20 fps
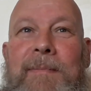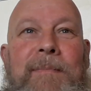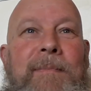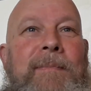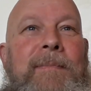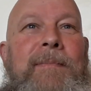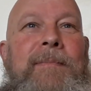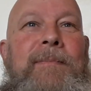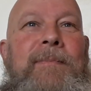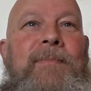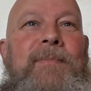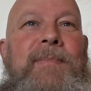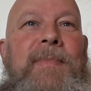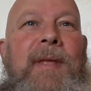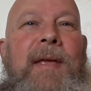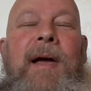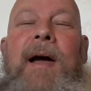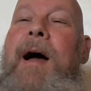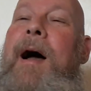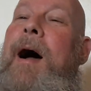my love of my
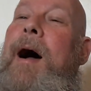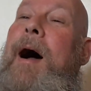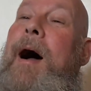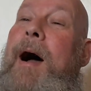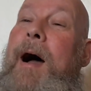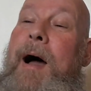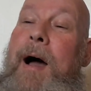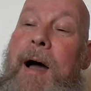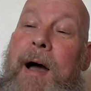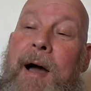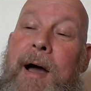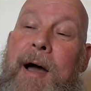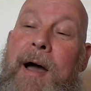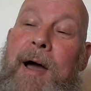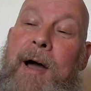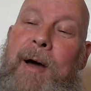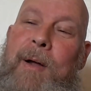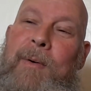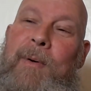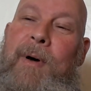life, but I don't like.
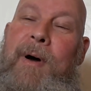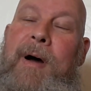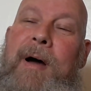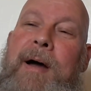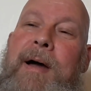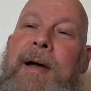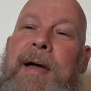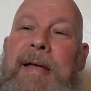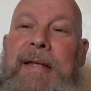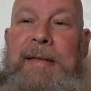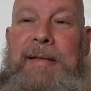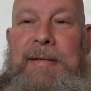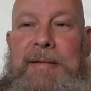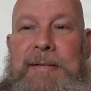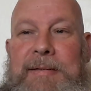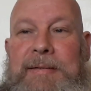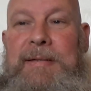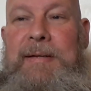Oh, right.